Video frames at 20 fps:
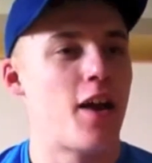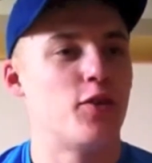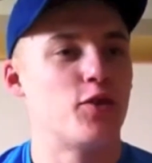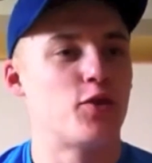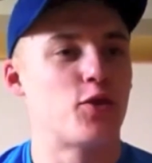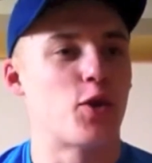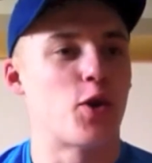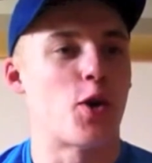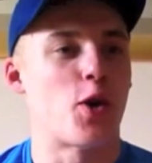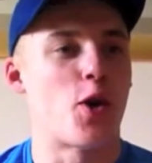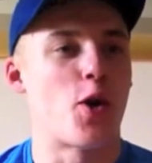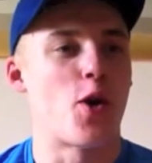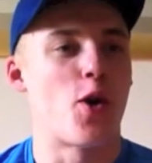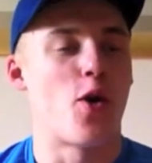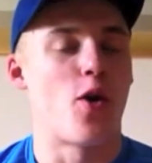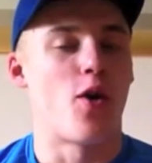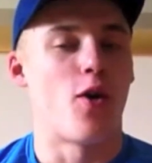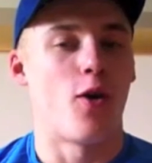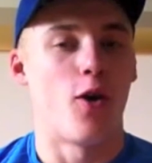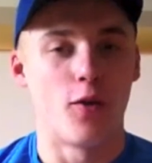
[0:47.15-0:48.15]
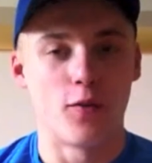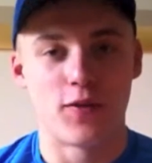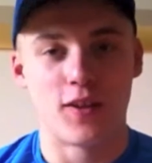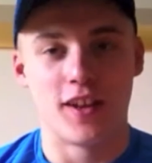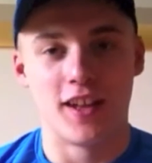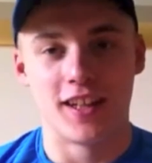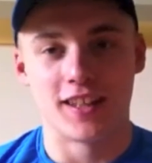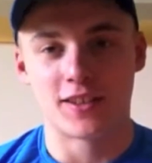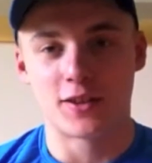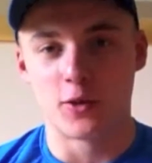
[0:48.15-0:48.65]
so
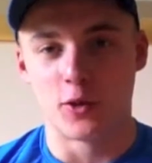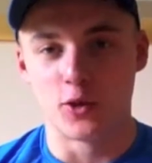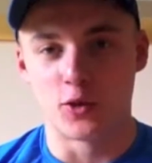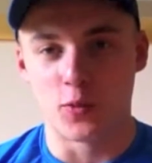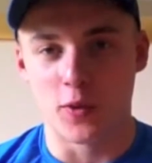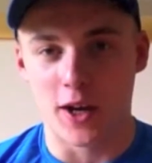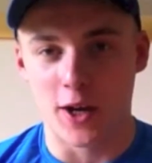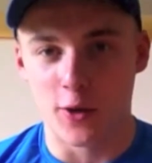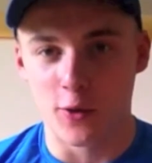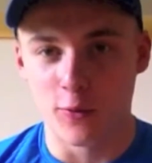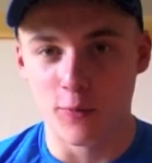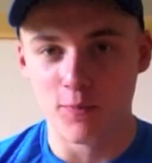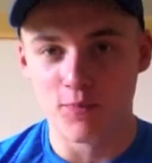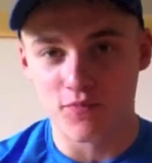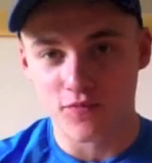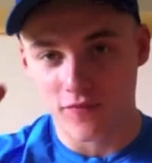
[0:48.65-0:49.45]
hopefully this goes well.